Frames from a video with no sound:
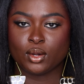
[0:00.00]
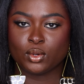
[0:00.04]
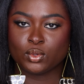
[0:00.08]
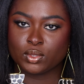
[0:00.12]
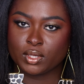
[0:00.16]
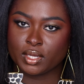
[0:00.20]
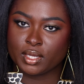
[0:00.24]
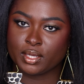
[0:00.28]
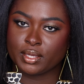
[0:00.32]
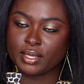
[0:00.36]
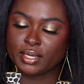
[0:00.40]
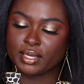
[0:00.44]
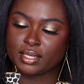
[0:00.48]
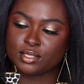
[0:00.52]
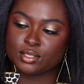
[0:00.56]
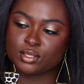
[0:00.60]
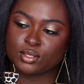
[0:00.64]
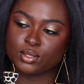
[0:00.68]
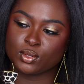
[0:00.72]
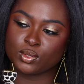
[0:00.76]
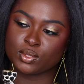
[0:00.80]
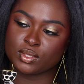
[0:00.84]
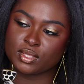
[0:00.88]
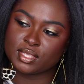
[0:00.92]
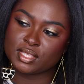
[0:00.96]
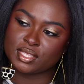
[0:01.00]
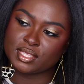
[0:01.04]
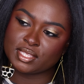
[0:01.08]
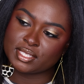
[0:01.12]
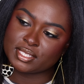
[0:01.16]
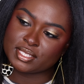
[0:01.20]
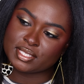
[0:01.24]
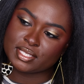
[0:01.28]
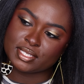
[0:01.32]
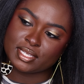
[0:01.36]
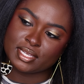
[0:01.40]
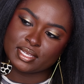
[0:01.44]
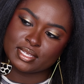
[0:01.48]
Okay guys, so
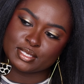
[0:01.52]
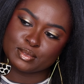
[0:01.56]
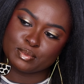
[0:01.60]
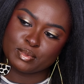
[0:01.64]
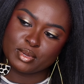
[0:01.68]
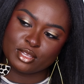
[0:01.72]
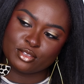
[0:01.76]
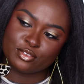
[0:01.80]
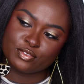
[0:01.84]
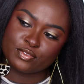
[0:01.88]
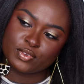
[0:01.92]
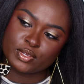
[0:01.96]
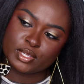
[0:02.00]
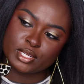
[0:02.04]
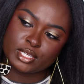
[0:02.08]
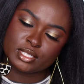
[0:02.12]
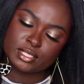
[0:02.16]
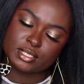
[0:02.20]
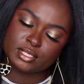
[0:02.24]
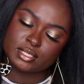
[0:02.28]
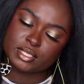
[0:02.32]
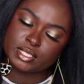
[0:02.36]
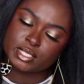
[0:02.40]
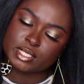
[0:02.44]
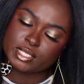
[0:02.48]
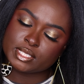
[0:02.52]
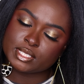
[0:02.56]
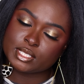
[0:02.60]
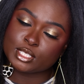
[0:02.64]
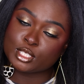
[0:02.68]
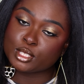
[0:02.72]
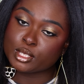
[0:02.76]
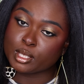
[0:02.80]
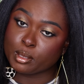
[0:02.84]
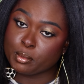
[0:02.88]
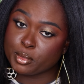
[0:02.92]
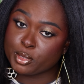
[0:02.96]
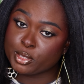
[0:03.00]
this is my finished
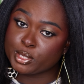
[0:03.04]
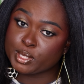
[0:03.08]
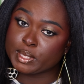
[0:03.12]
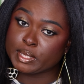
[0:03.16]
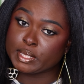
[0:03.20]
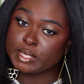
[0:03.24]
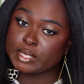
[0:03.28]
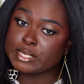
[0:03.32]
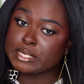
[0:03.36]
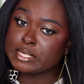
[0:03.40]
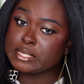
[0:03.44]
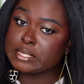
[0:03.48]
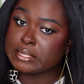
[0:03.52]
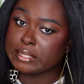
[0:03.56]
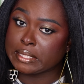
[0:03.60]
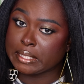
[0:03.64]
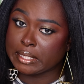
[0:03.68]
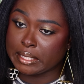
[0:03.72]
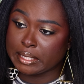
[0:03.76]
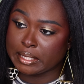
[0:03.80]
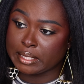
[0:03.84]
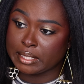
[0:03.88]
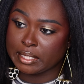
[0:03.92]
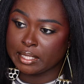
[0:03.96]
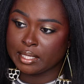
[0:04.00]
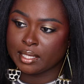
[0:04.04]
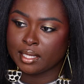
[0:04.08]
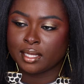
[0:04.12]
summer skin.